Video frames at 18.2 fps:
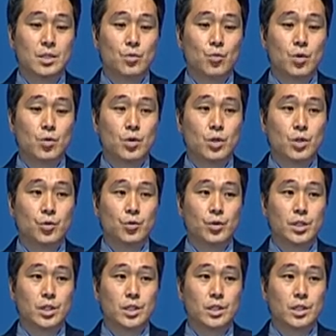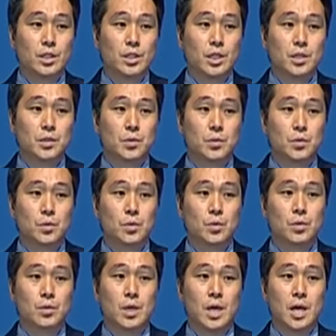Because as we were doing the Sunday
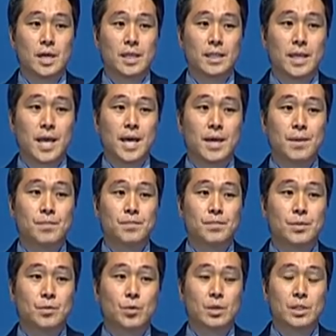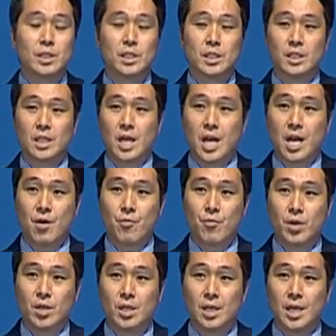school camp, one thing that I
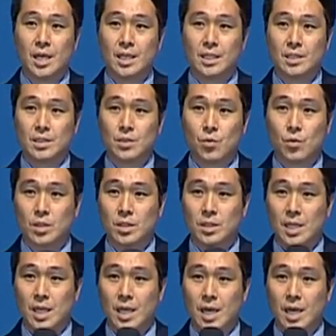realized was that